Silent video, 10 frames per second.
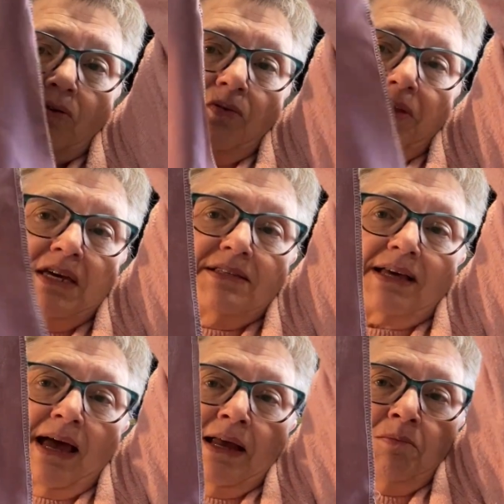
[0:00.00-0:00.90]
these
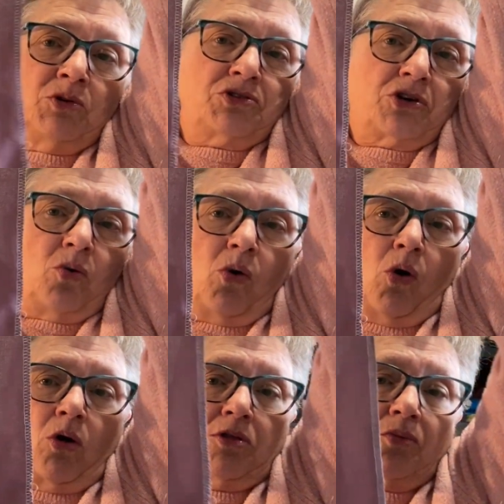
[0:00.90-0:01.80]
animals go
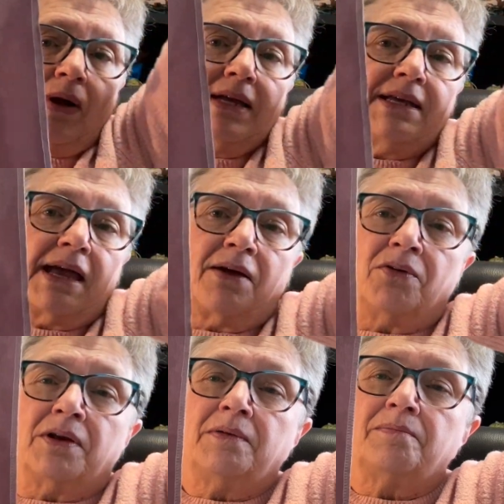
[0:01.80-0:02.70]
all the way
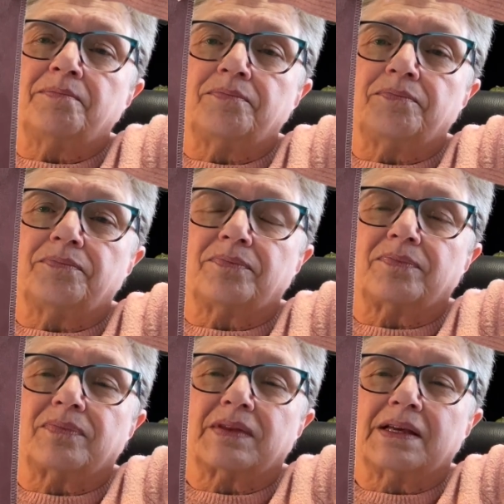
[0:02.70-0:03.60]
down.
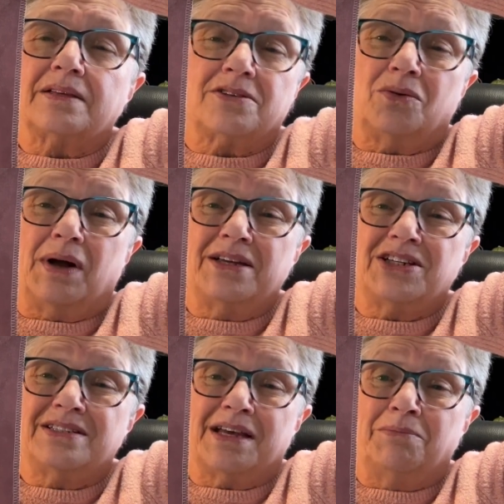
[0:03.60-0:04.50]
So as you
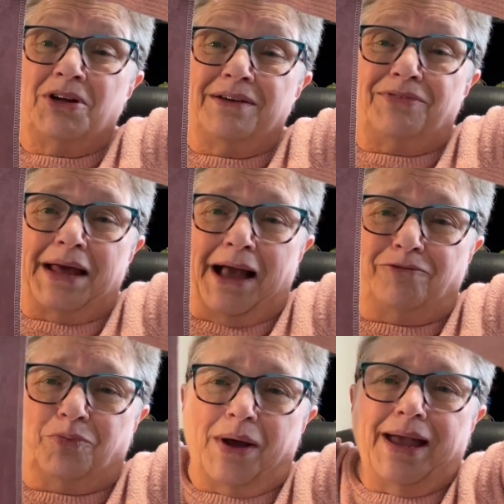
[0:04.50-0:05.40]
can see, I'm not even
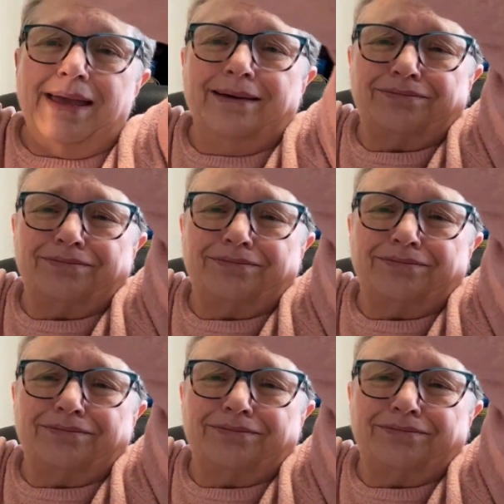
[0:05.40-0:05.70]
halfway.